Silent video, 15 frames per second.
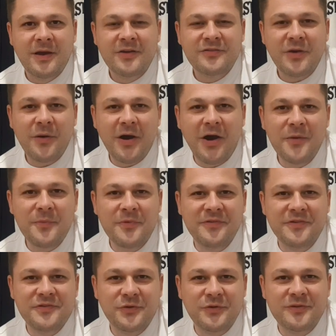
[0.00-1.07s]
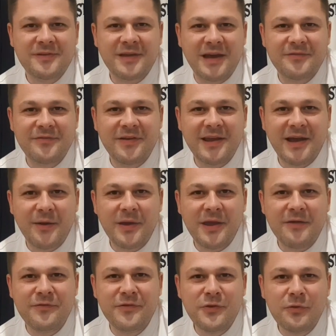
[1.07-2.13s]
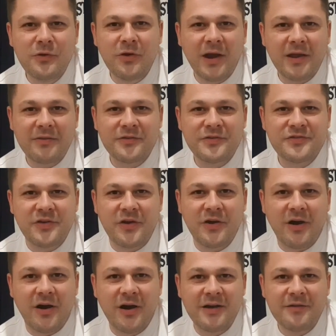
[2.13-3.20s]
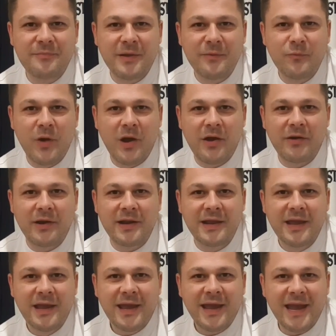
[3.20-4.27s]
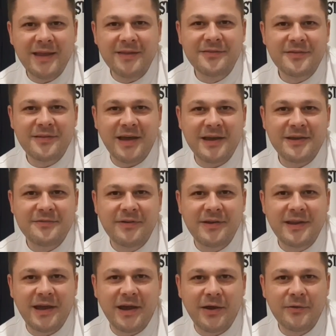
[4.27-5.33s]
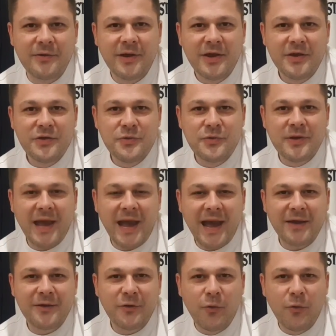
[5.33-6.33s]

So I hope you've enjoyed today's video. If you like the shirt I've been wearing in today's video, you can